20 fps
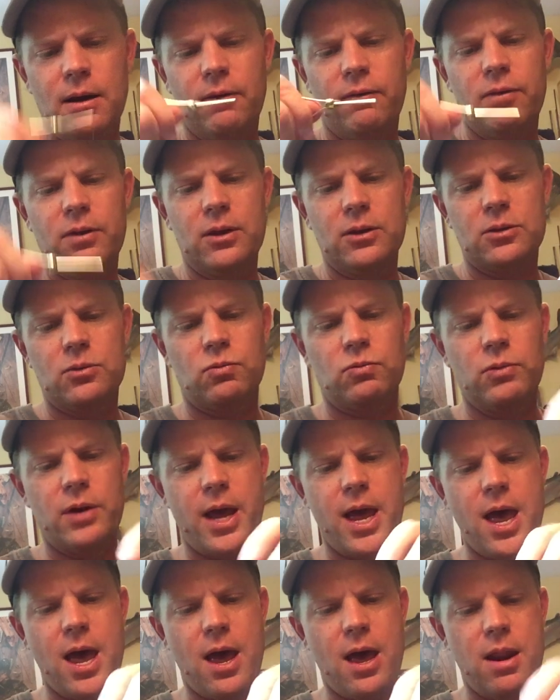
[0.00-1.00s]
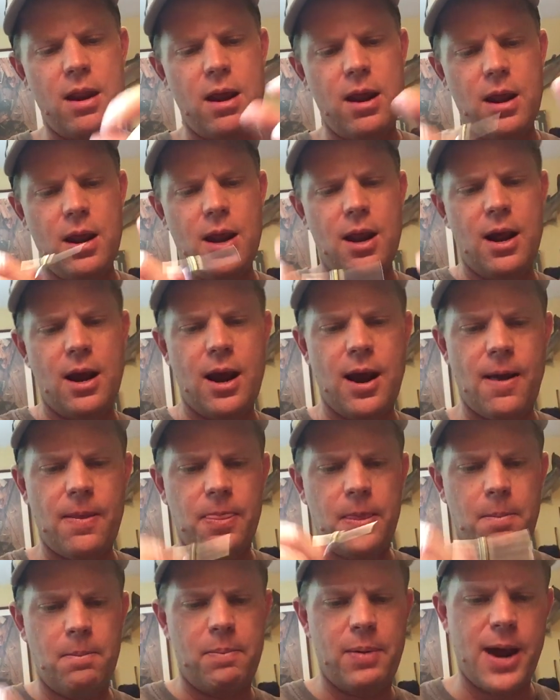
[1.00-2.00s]
of this red
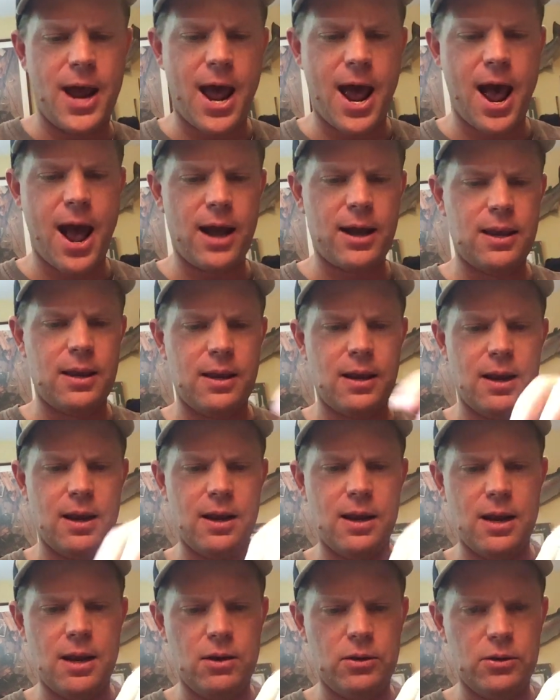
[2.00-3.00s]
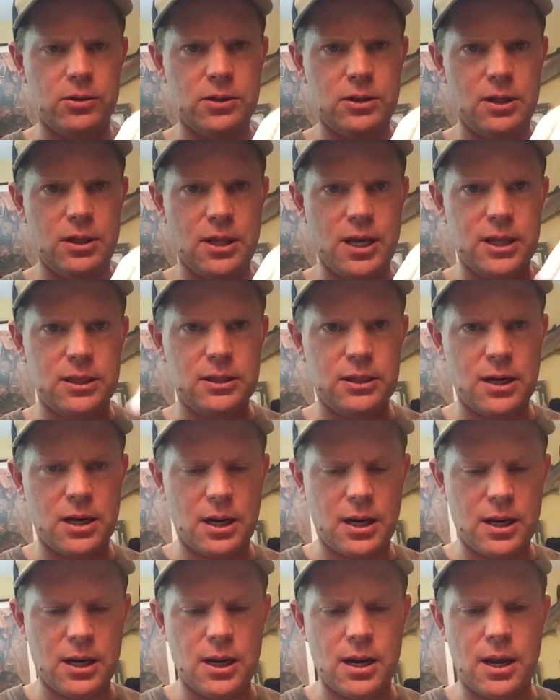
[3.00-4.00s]
at the back, and you'll see that's
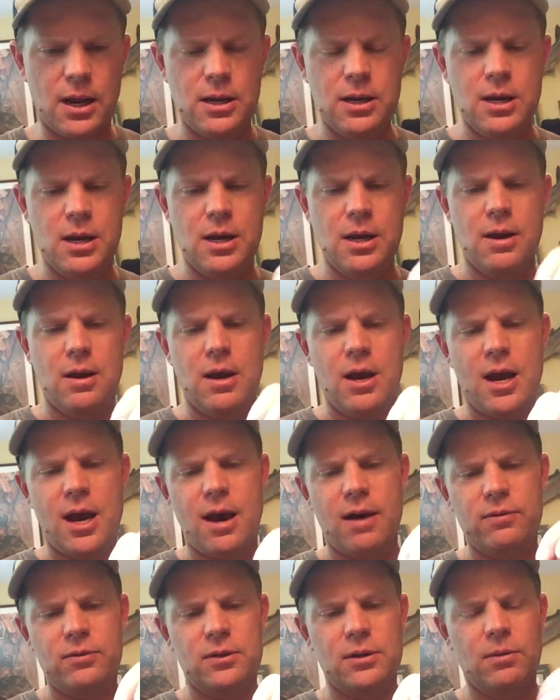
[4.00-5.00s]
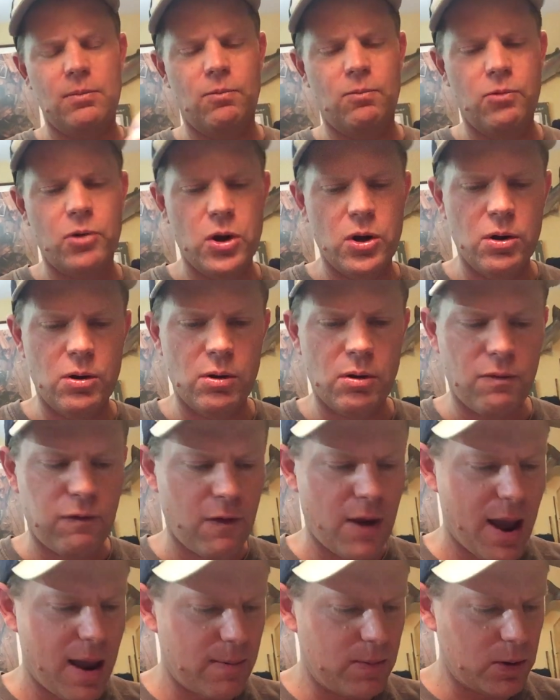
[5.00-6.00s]
going to kind of have some rogue
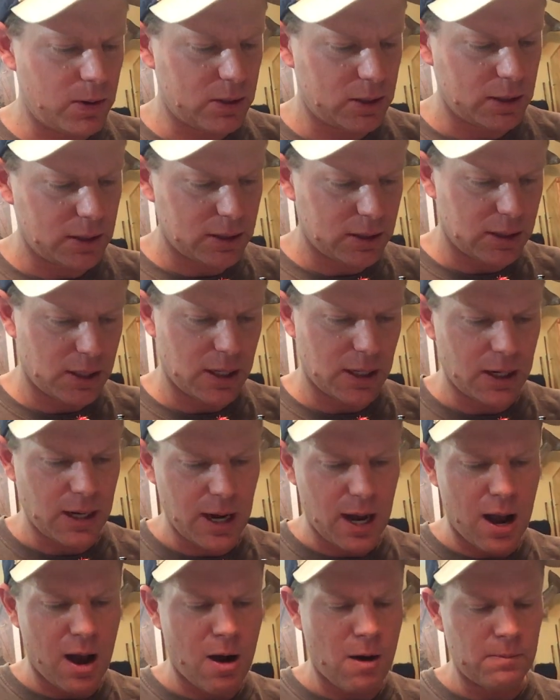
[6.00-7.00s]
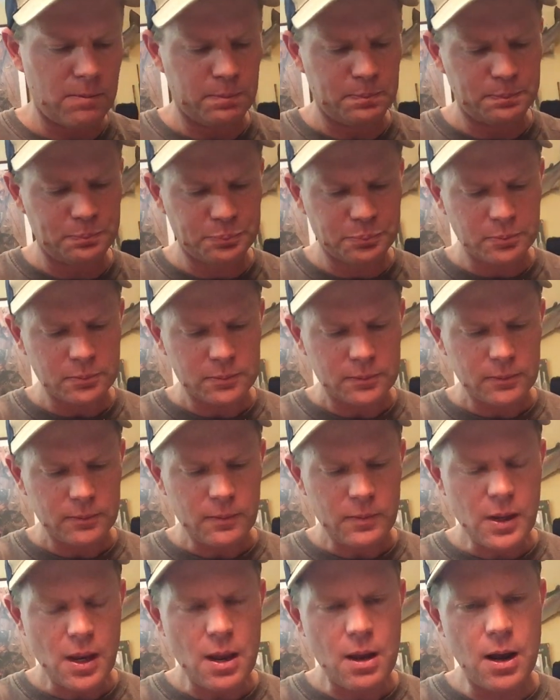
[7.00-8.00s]
fibers that stick out,
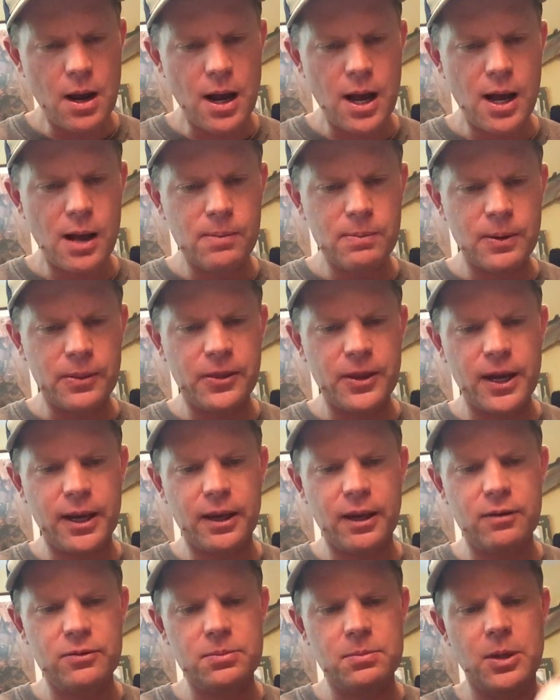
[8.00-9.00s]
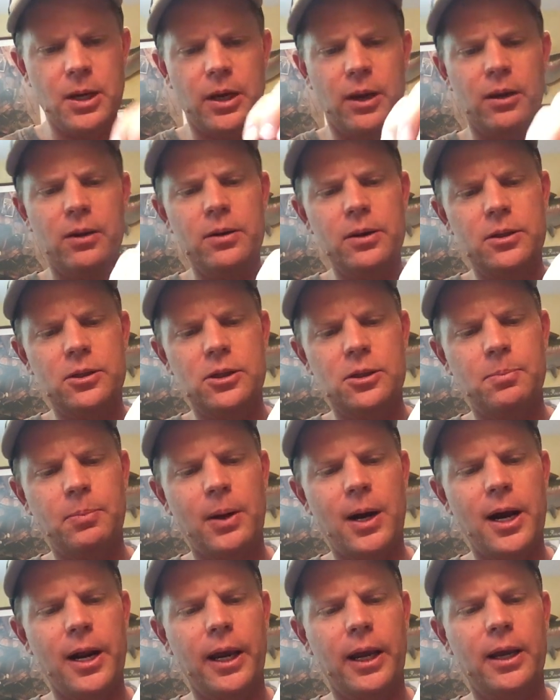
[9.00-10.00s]
but that gives me a good
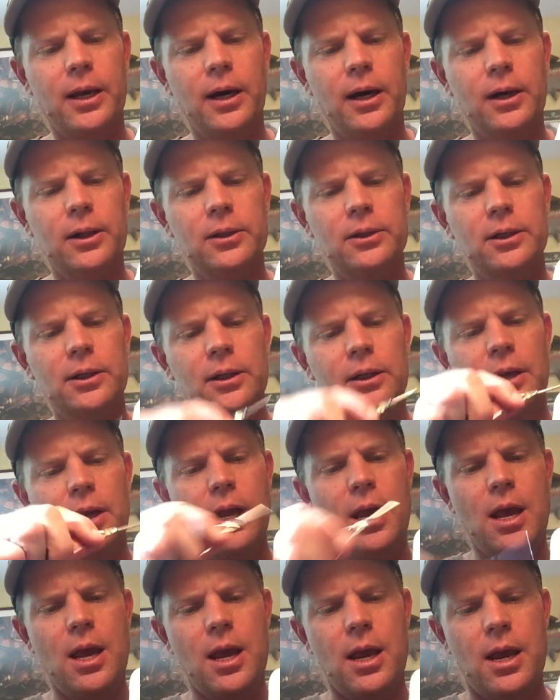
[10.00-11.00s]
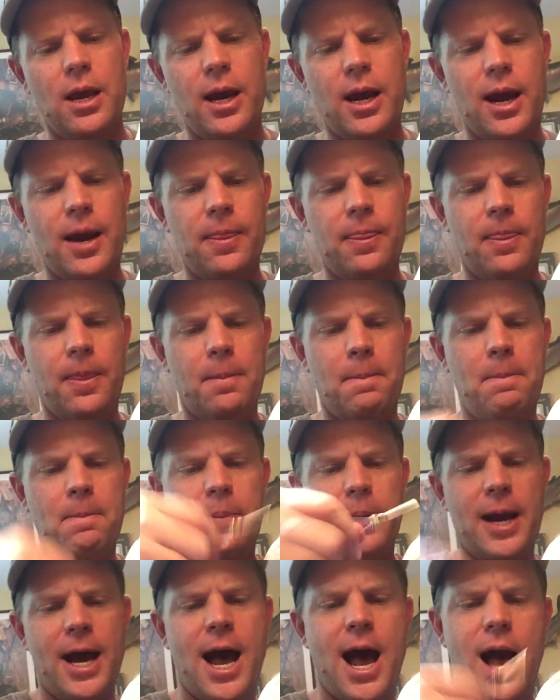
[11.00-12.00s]
spot of color at the
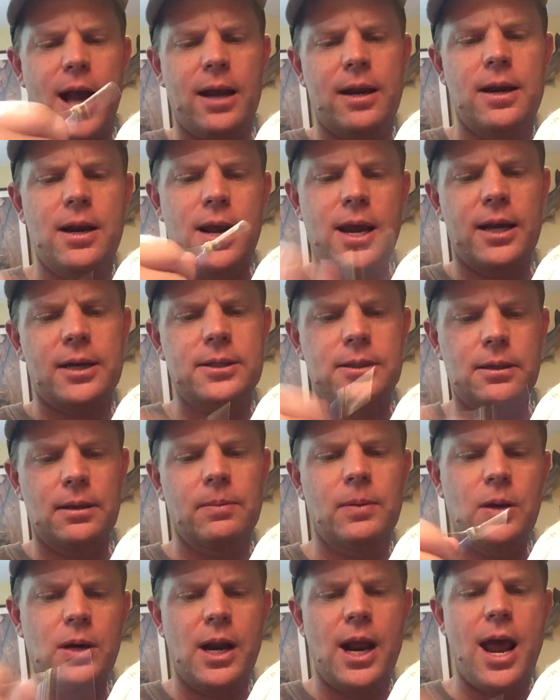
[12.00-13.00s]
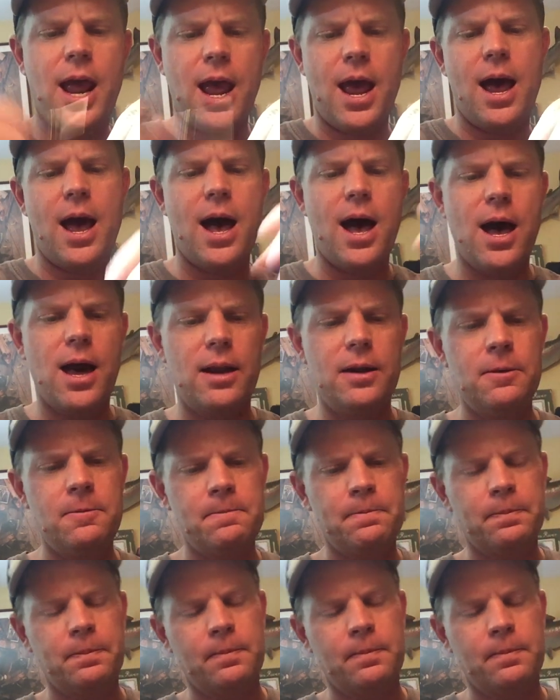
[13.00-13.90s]
back. Next, I'm going to add